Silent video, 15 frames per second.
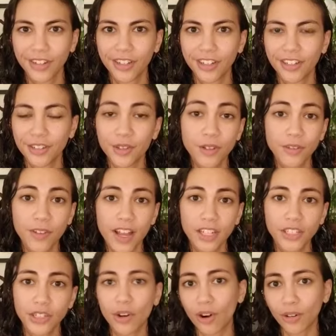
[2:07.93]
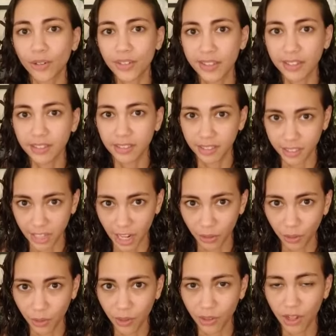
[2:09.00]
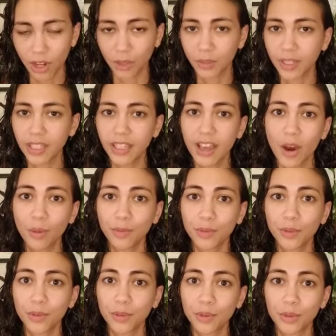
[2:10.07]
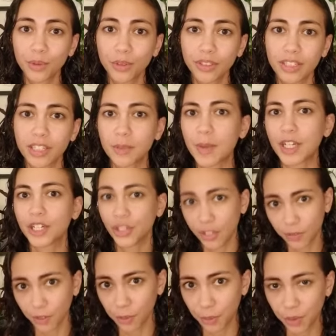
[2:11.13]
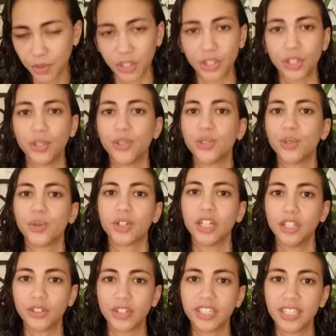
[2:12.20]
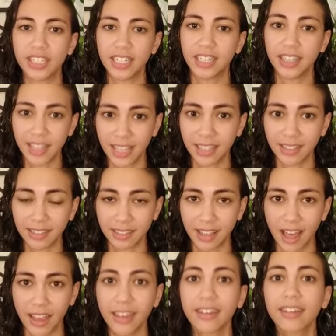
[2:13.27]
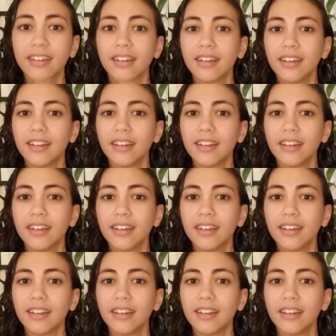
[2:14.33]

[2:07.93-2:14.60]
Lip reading: Solfege and aural skills in general are really helpful tools, especially for musicians who are interested in things like